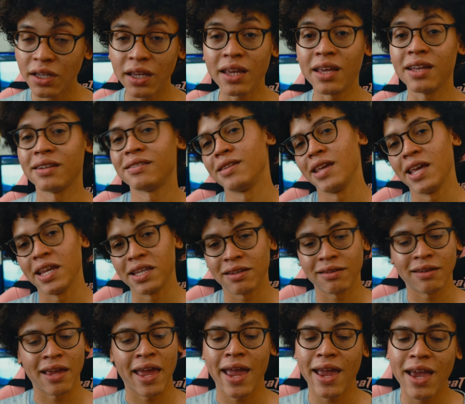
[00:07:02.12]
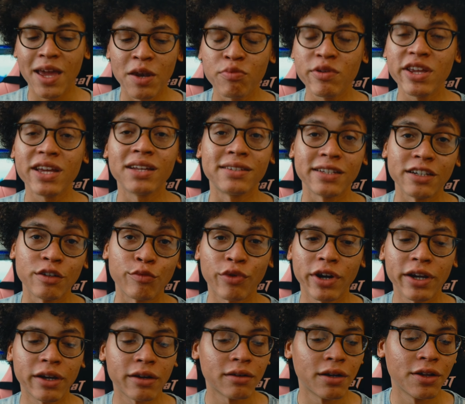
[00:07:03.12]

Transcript: it can be a deal breaker.